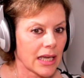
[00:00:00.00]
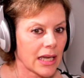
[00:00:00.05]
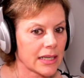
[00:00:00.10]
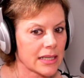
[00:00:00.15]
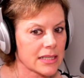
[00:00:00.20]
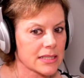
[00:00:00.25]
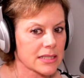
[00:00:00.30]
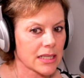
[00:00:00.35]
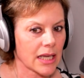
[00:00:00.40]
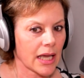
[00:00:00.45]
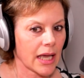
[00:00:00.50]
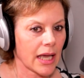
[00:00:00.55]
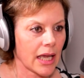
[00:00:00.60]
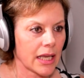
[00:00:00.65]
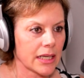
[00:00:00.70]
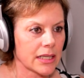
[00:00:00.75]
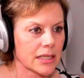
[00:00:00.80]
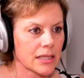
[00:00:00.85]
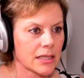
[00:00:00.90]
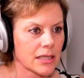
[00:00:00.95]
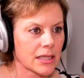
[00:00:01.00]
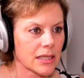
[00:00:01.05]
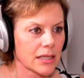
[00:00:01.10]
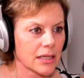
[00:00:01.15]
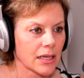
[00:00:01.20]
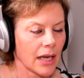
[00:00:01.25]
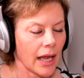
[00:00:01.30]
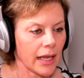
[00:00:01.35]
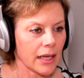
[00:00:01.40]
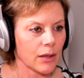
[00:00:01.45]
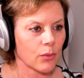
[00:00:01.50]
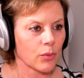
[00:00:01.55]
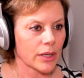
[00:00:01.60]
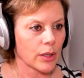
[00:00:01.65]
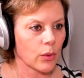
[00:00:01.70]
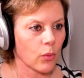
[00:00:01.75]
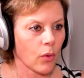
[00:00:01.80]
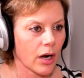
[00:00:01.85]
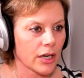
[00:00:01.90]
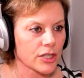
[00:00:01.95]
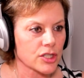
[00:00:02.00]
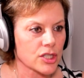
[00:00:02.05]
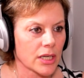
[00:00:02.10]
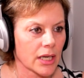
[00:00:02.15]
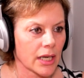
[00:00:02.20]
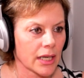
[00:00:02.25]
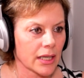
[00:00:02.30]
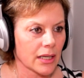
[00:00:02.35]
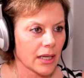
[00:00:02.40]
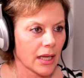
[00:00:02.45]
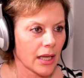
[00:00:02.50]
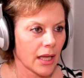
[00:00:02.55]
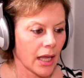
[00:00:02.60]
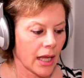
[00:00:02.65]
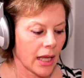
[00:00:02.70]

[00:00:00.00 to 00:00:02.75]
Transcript: And he said, hey, what are you watching?